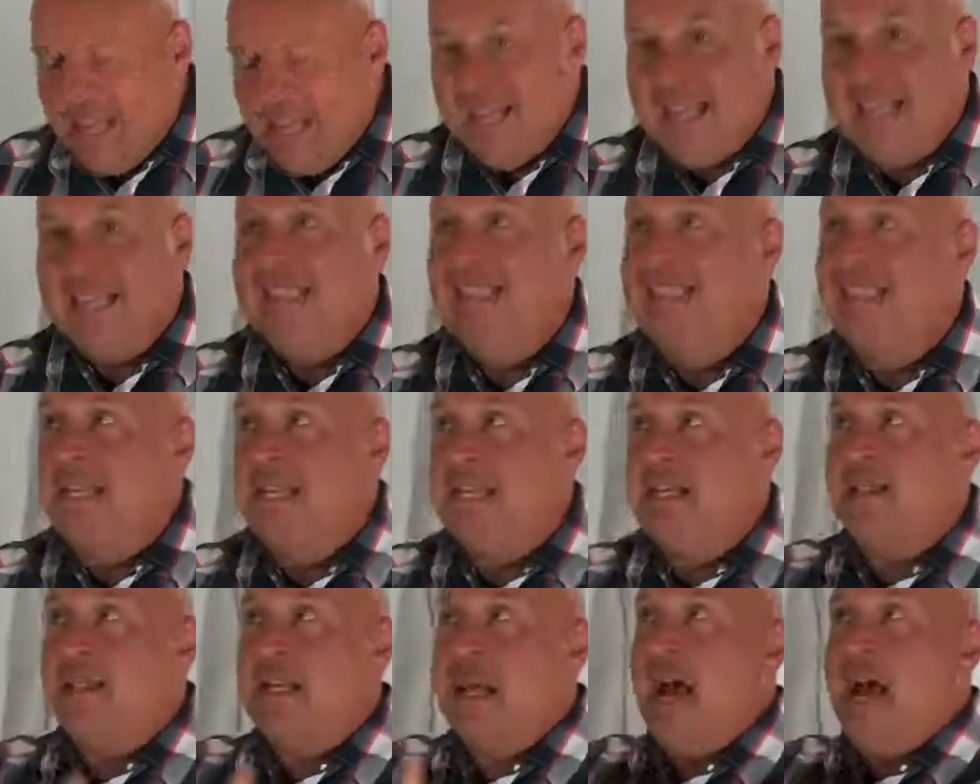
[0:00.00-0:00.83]
He
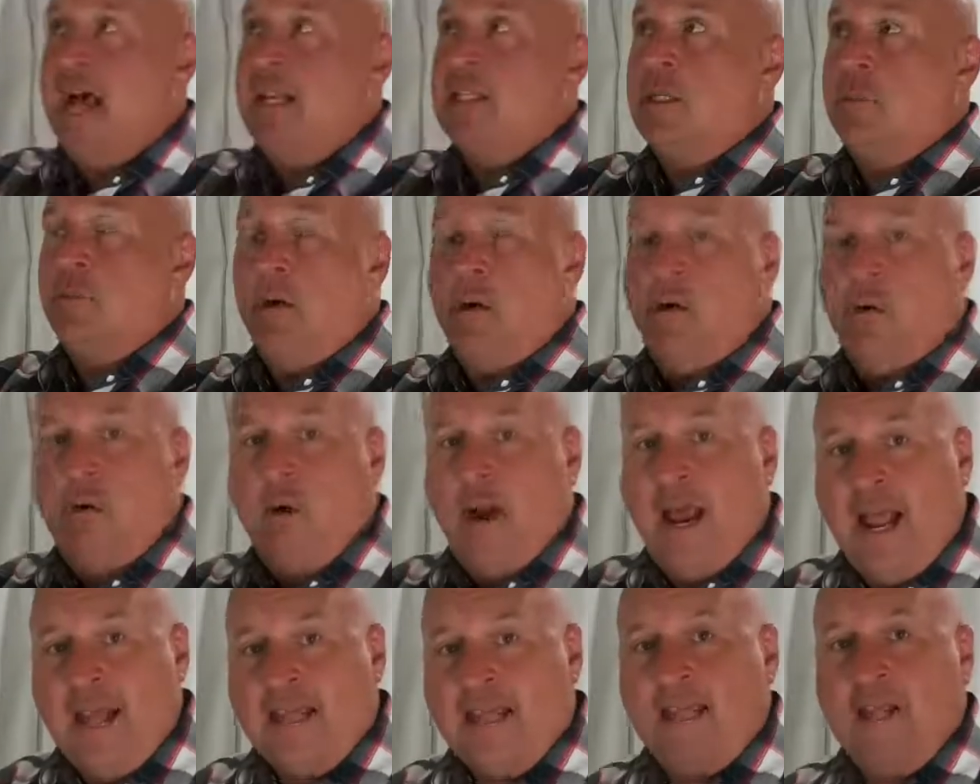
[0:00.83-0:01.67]
sees God's
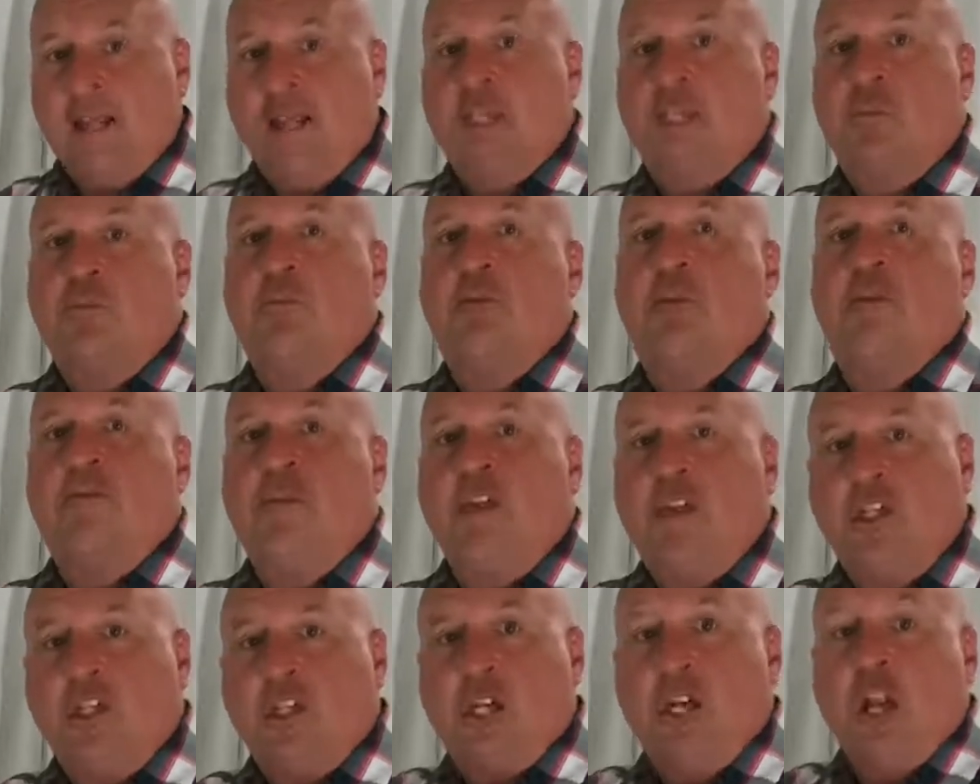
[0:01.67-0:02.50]
miraculous
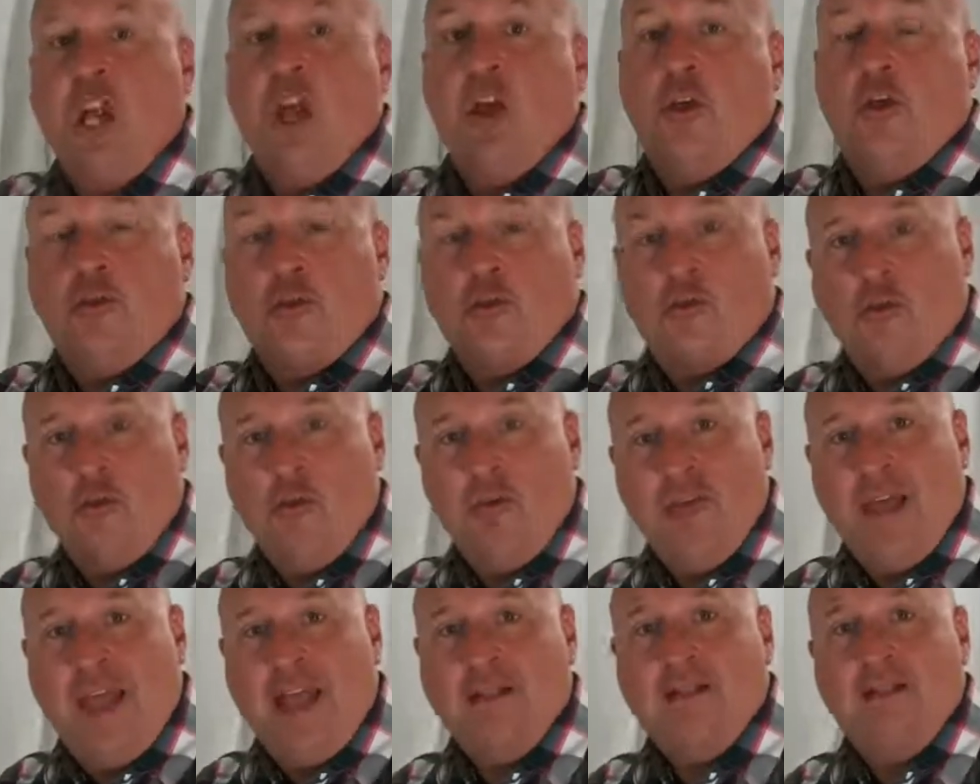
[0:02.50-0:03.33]
provision
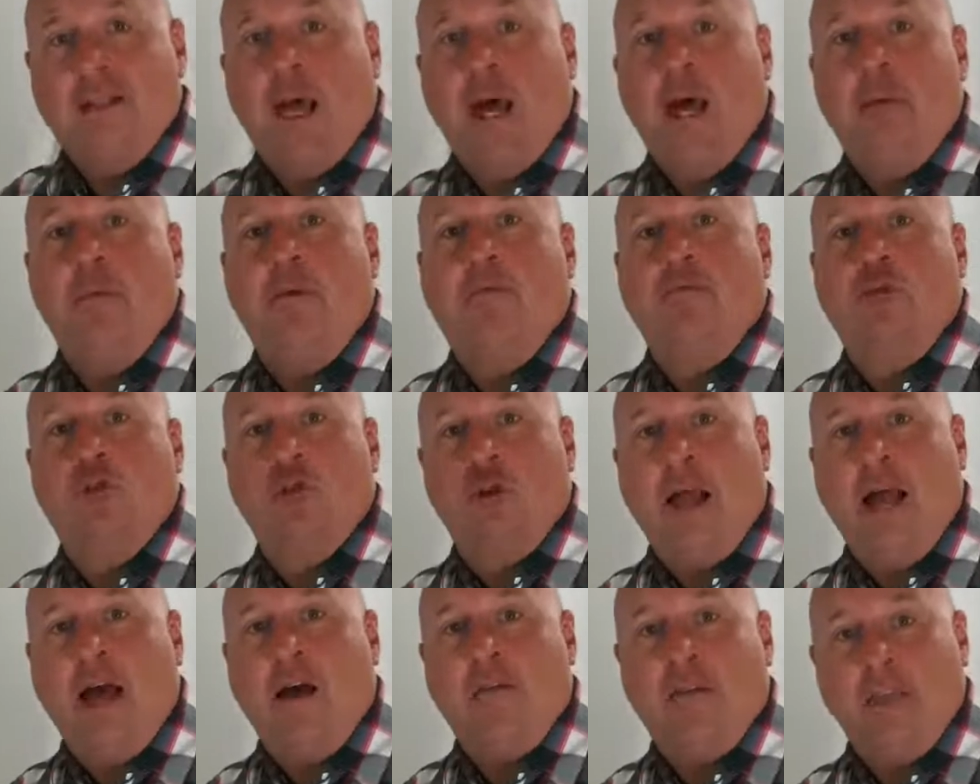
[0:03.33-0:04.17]
through that time of
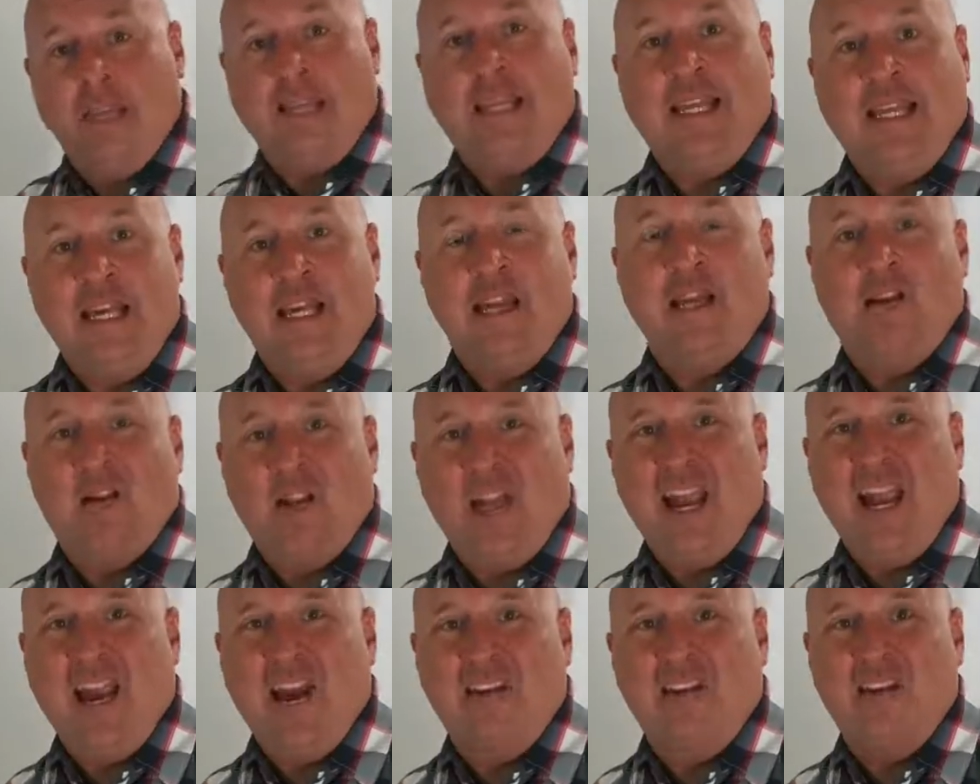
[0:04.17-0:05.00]
drought that he
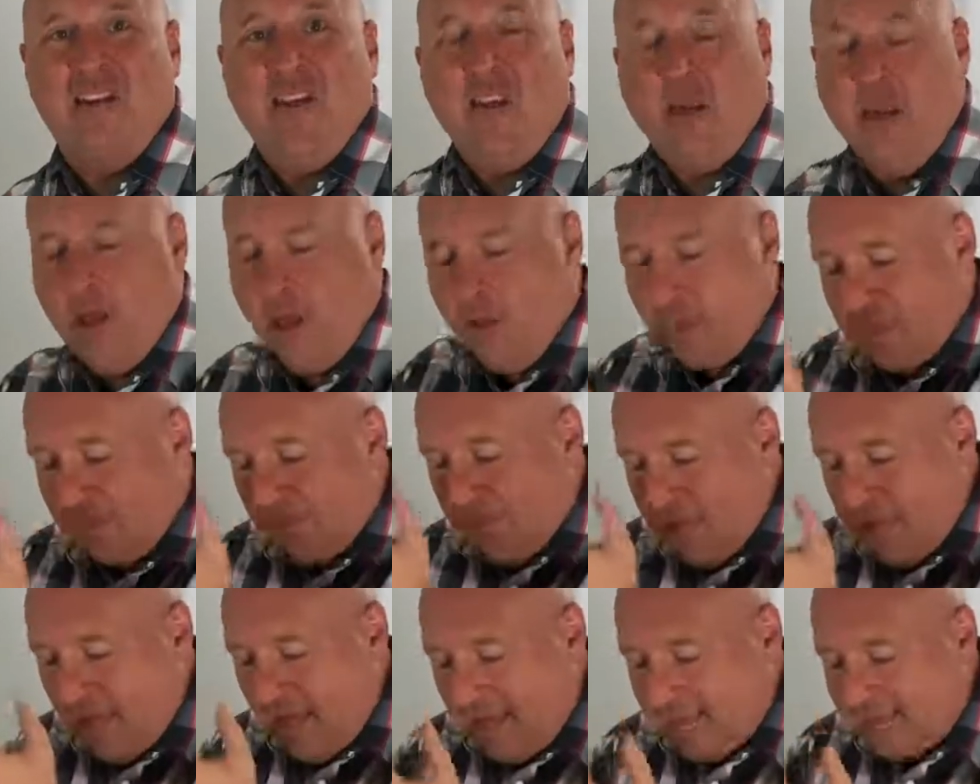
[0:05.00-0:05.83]
declared,
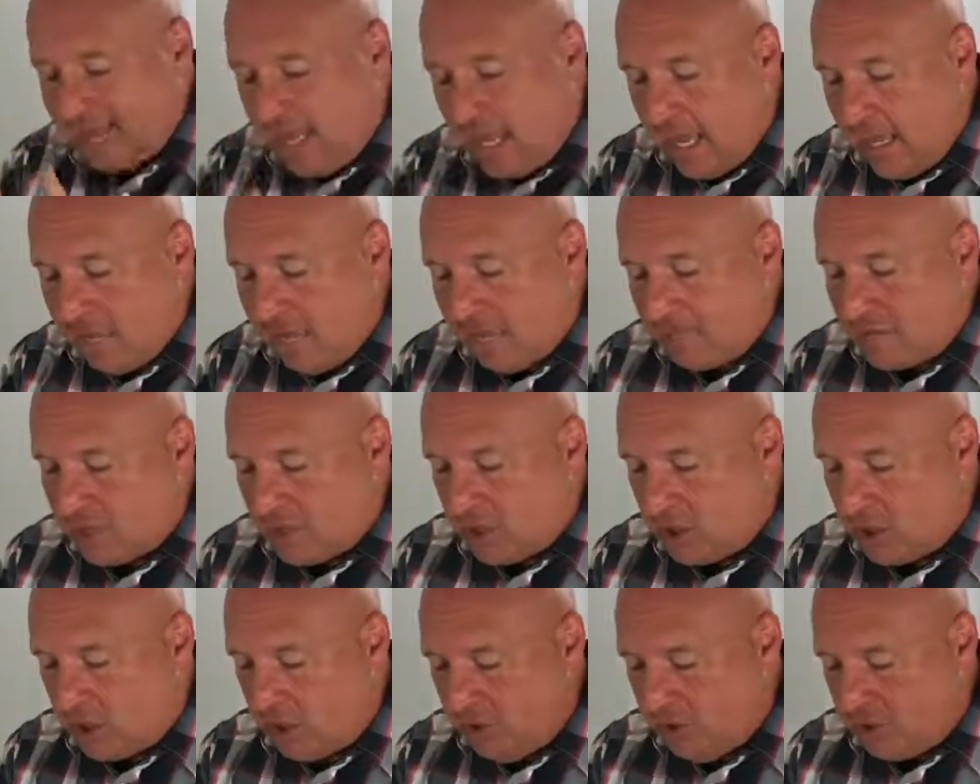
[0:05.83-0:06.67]
through that time of
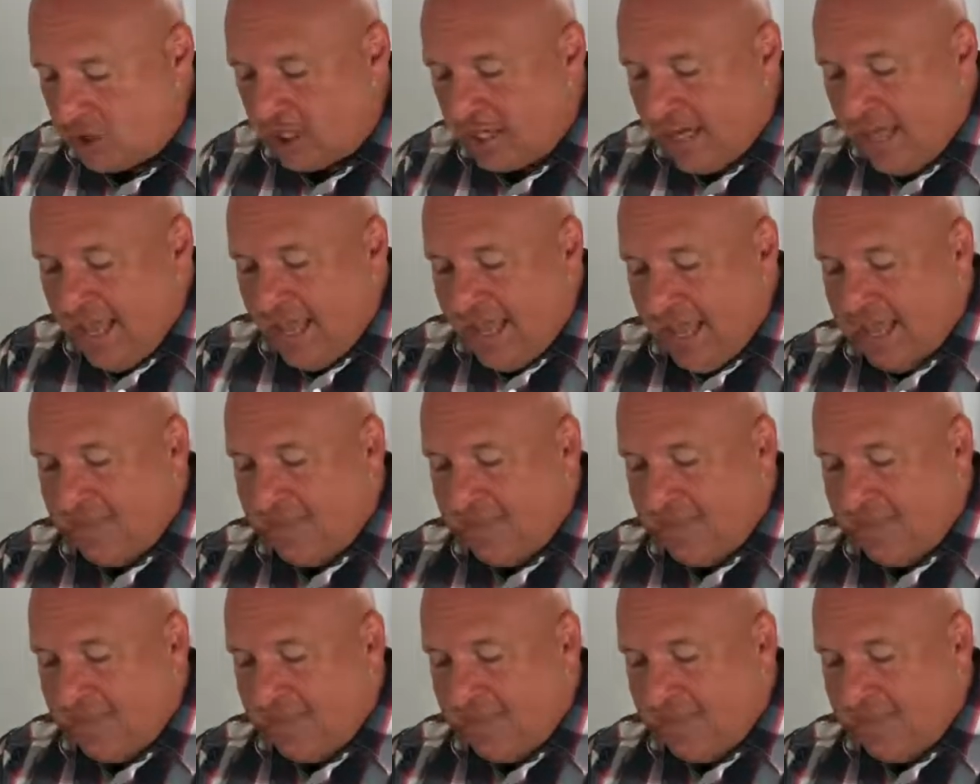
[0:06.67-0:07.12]
seclusion.